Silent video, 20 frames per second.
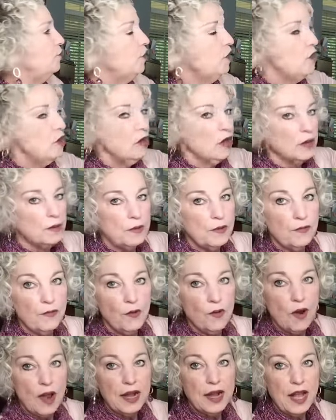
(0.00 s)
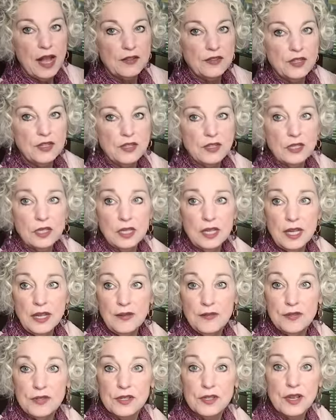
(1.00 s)
of yarn before I got to the
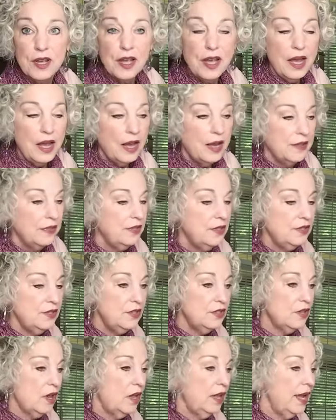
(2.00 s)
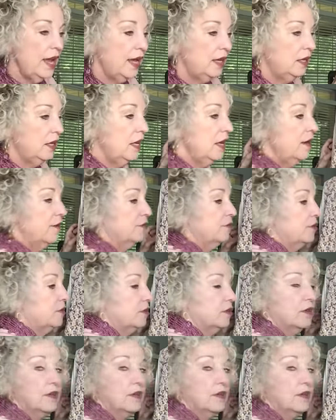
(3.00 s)
sleeves. This is all I had left.